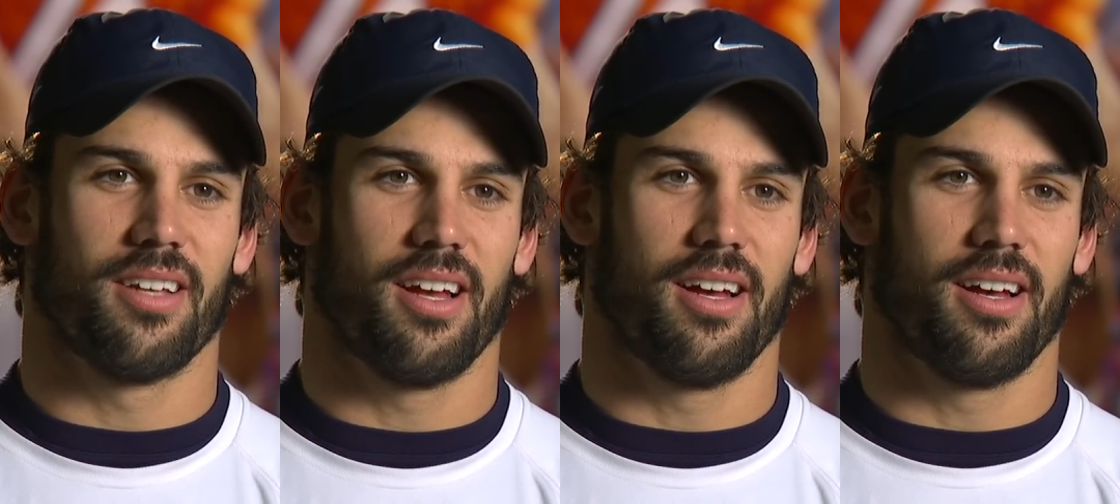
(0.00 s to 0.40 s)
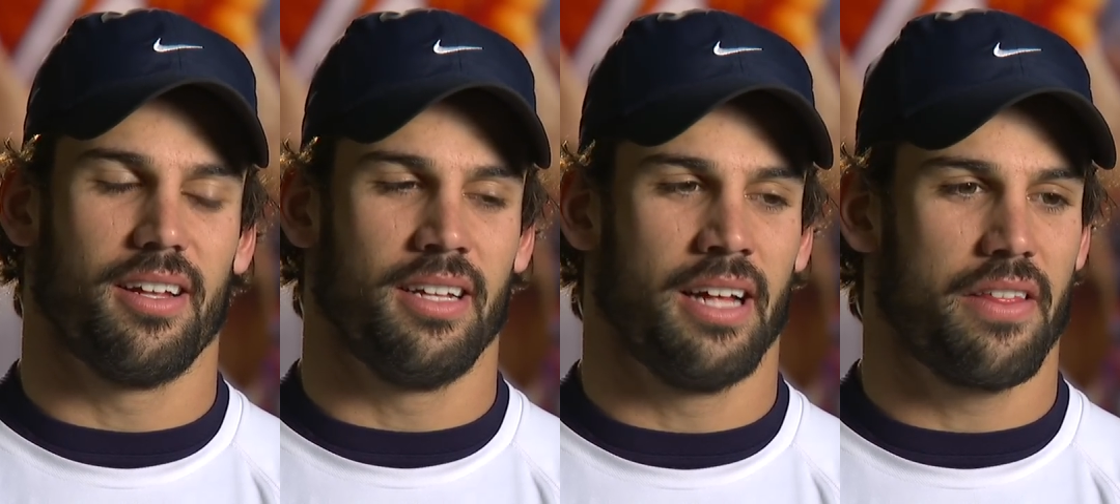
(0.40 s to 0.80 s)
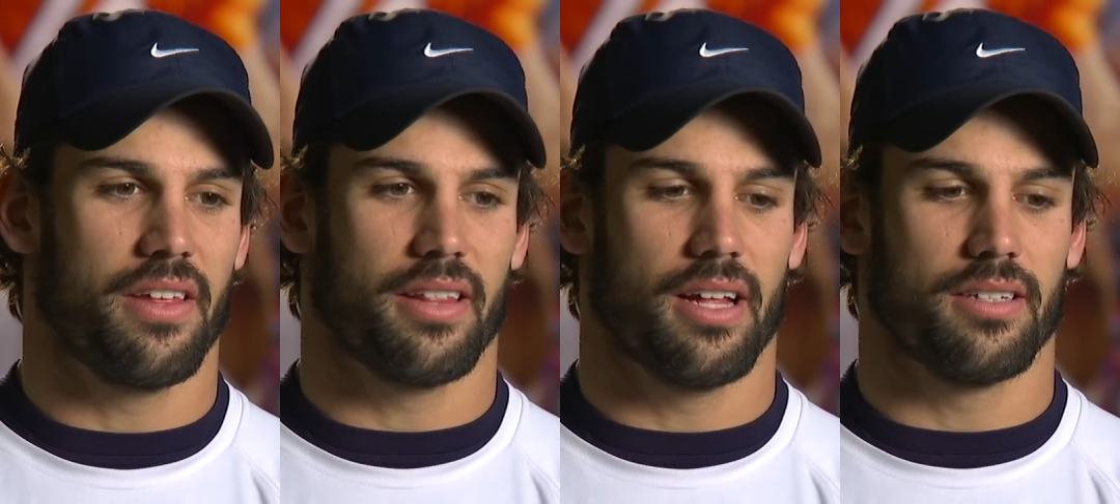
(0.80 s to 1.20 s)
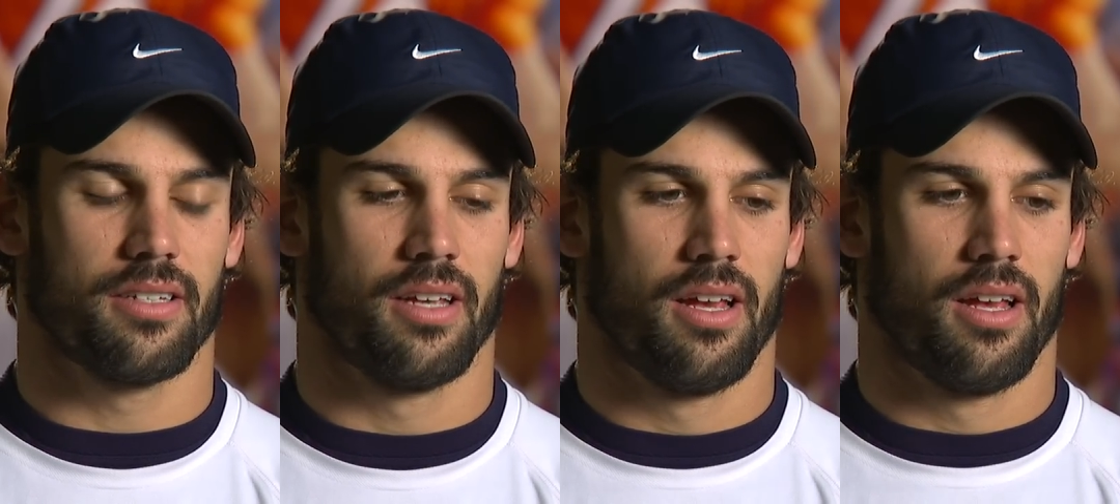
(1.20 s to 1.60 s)
And I think
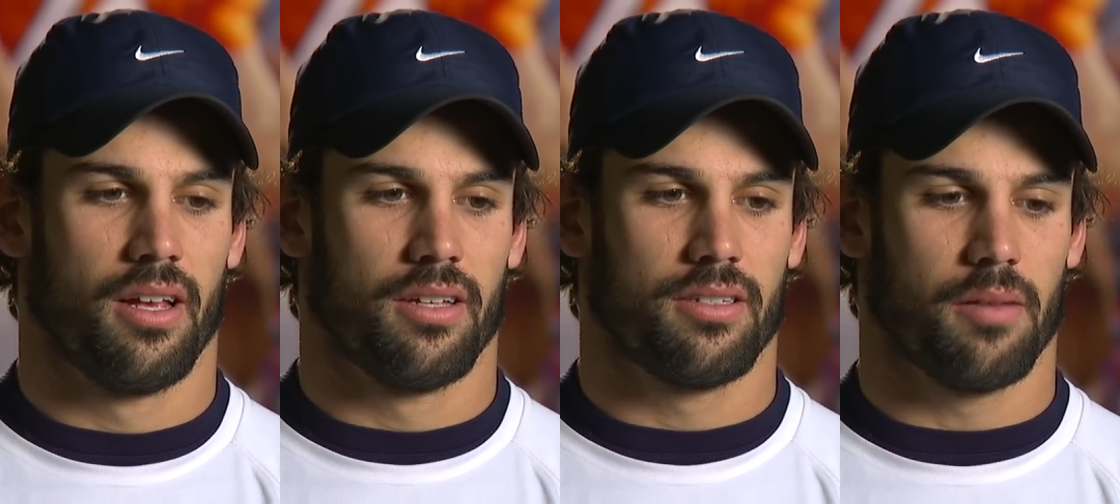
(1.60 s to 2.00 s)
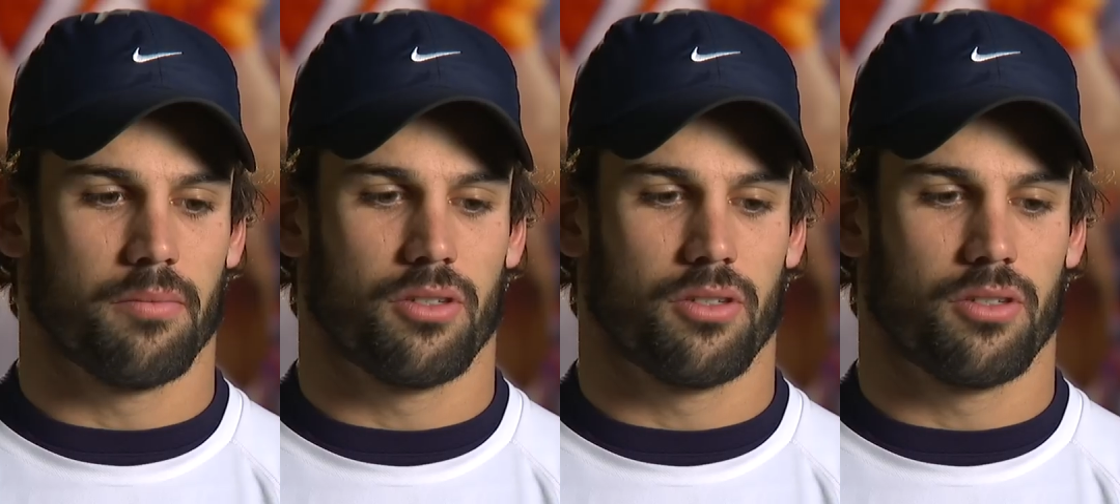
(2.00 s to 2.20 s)
that's something